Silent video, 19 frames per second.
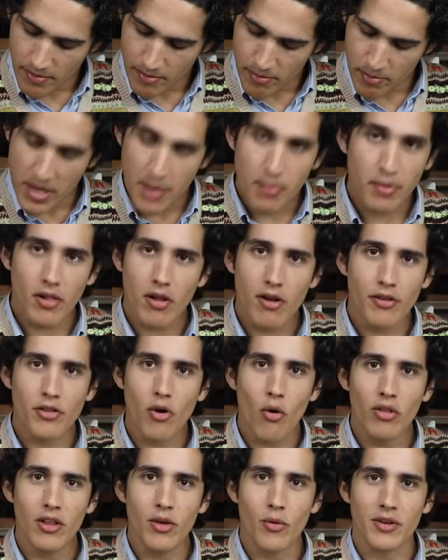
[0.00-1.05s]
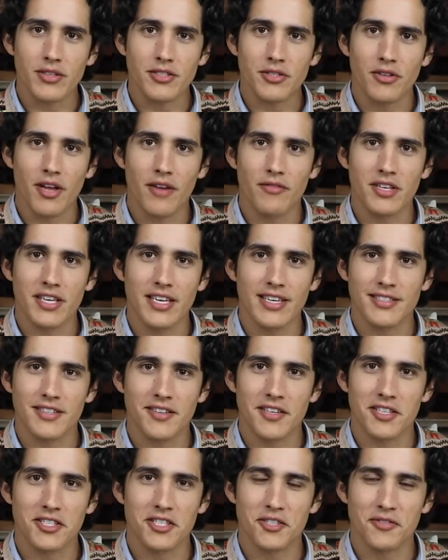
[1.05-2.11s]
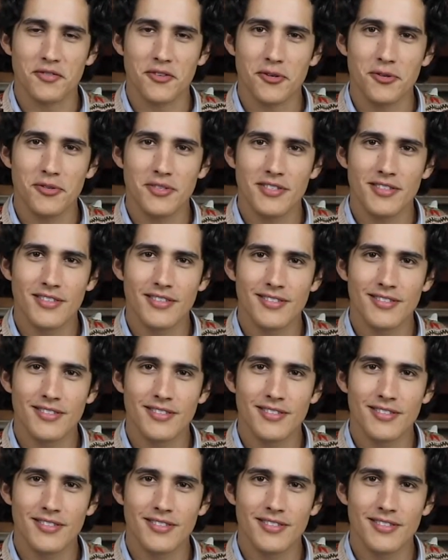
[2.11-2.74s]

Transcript: people aren't the only ones who love to eat delicious foods.